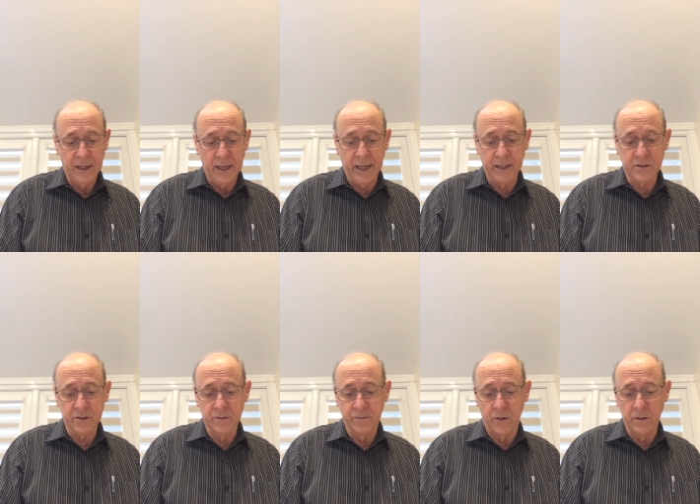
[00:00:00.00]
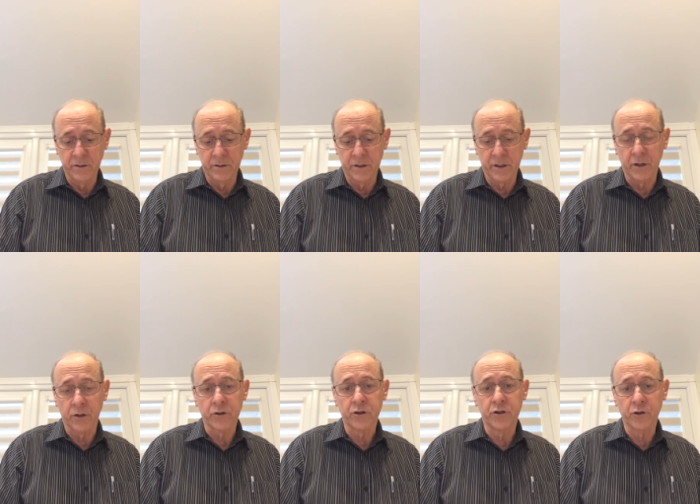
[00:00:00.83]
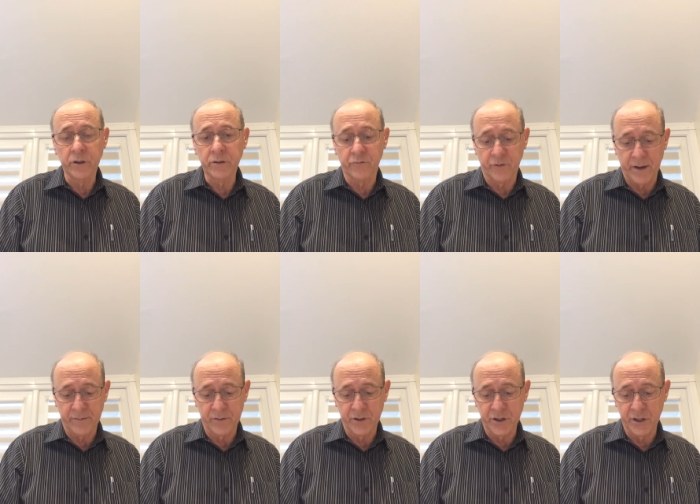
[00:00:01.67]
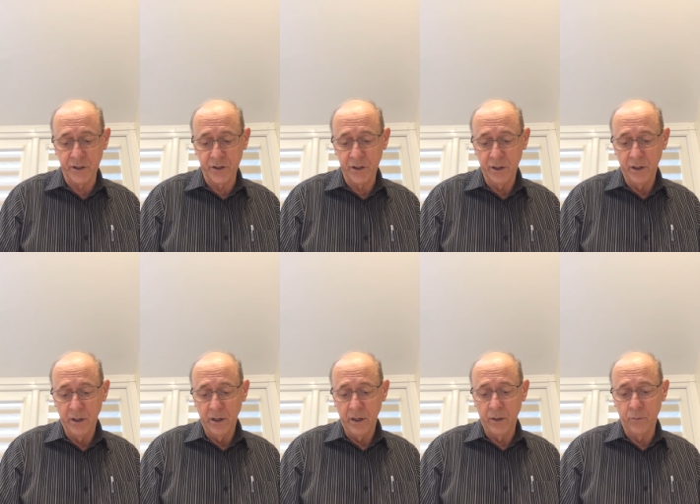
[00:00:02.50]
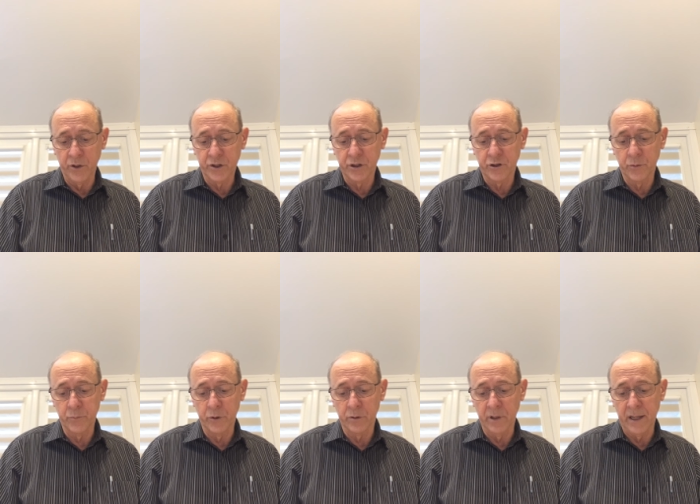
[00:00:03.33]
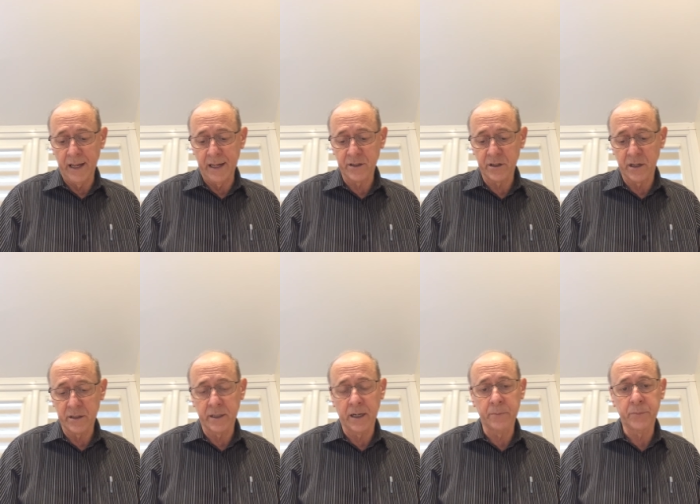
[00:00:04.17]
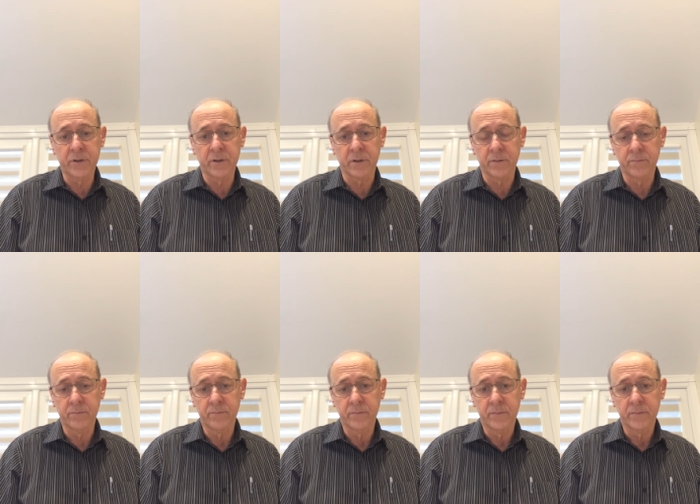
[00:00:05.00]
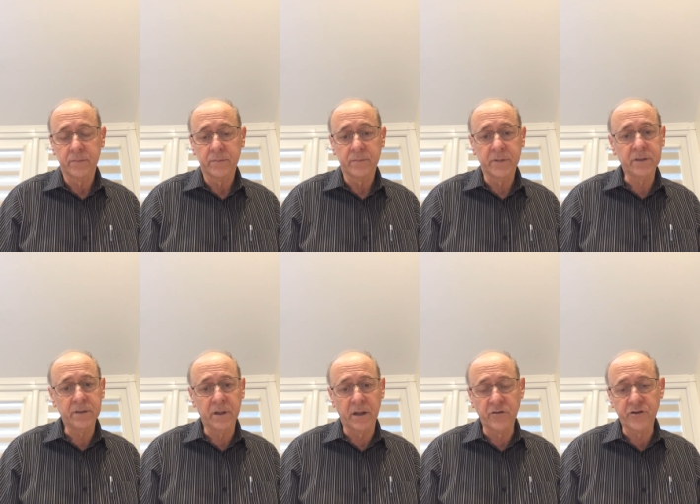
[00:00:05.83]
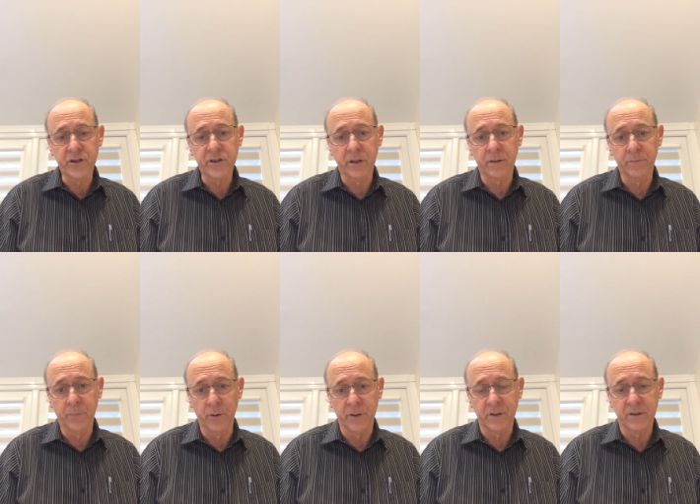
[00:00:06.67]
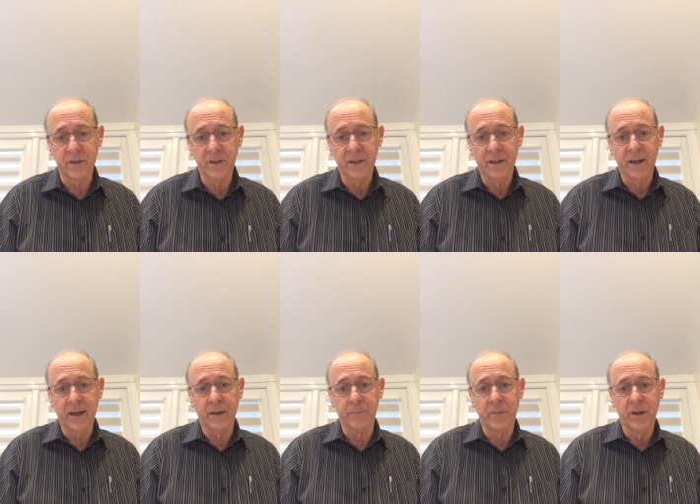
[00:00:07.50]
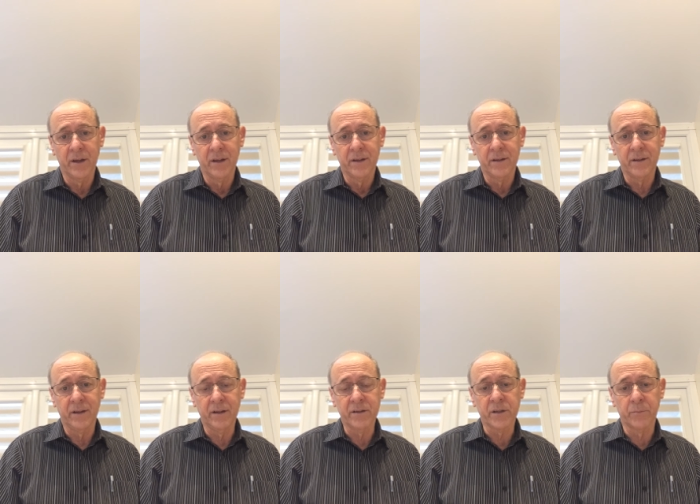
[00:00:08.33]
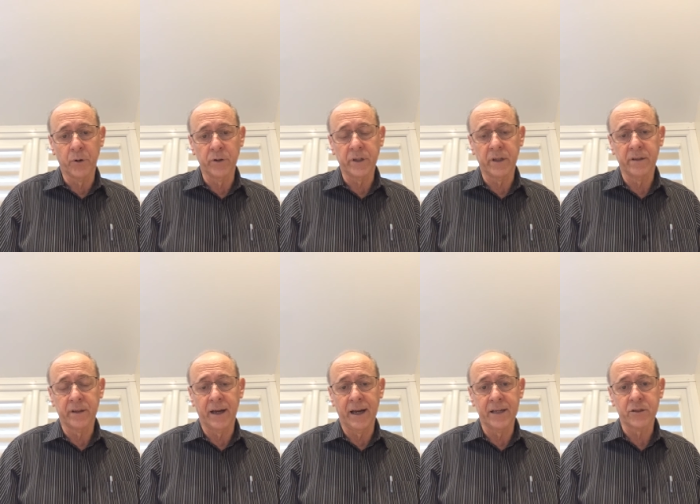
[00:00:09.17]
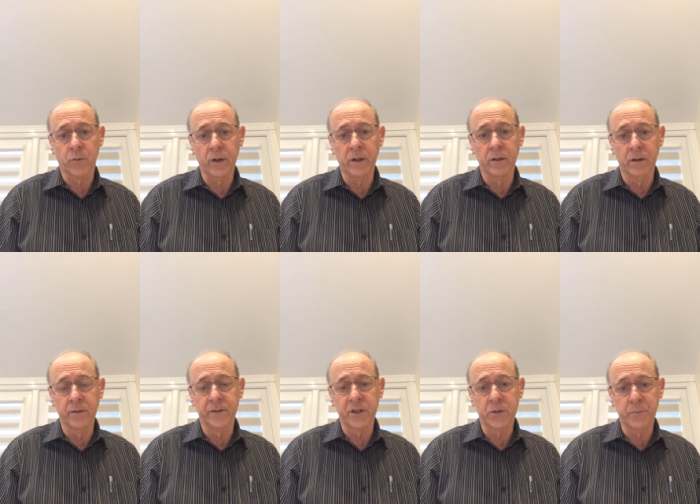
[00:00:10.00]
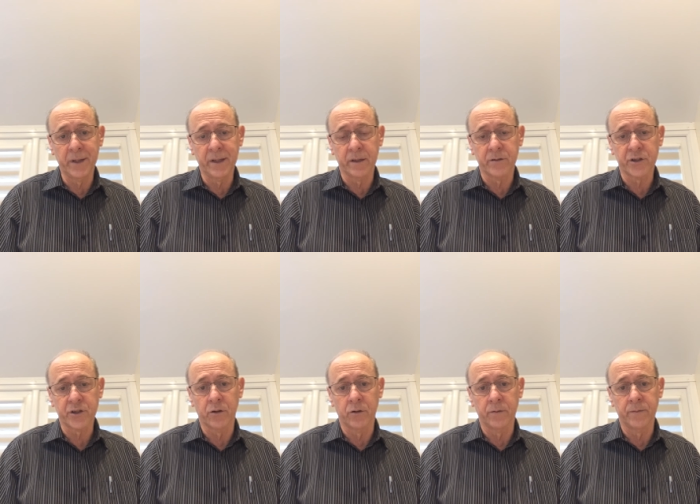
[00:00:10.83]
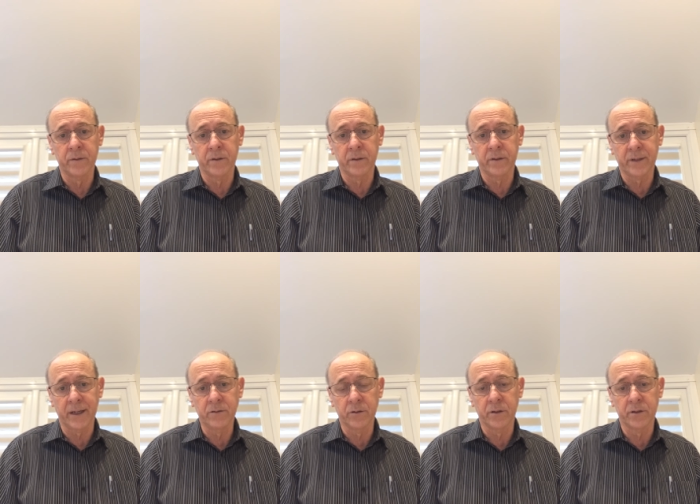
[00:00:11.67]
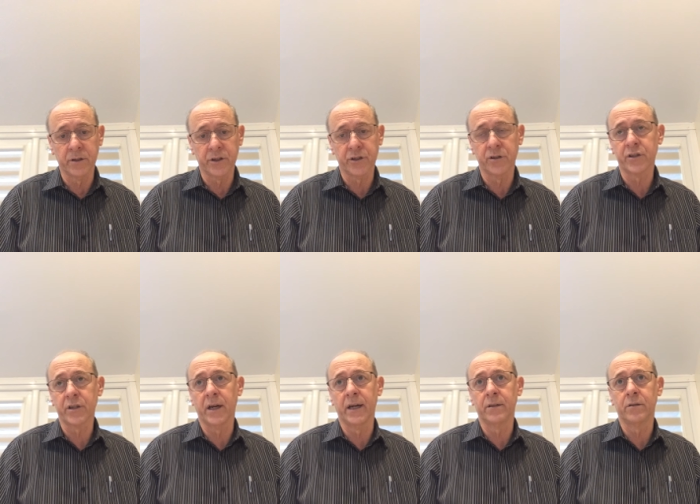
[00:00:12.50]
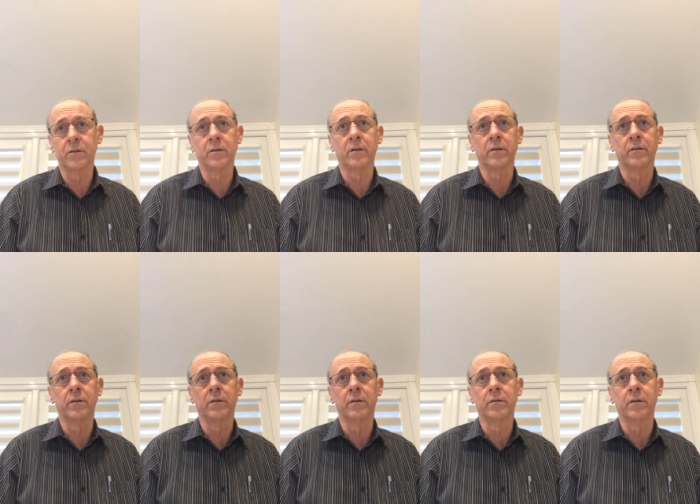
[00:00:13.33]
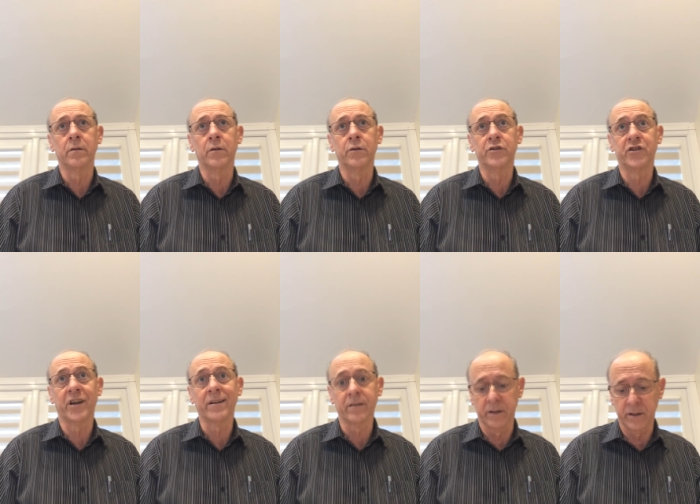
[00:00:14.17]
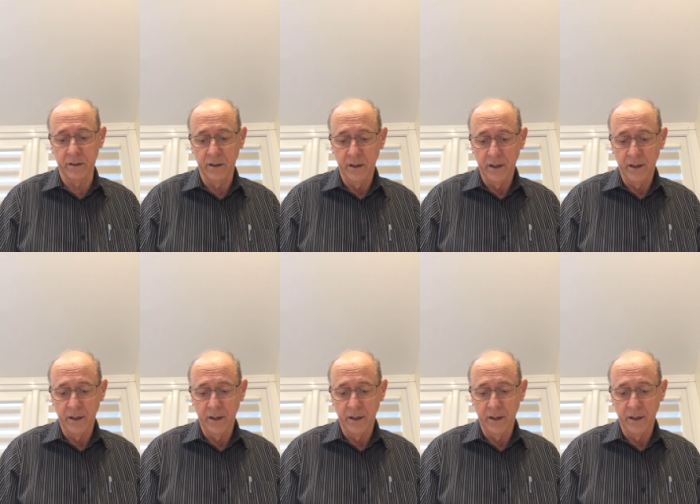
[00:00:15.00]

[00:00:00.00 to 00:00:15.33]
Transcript: 8. Voluntary or joint references in which the Tribunal acts as an arbiter. This is an interesting point. Here is a body that has quite a lot of experience of title conditions and the law generally.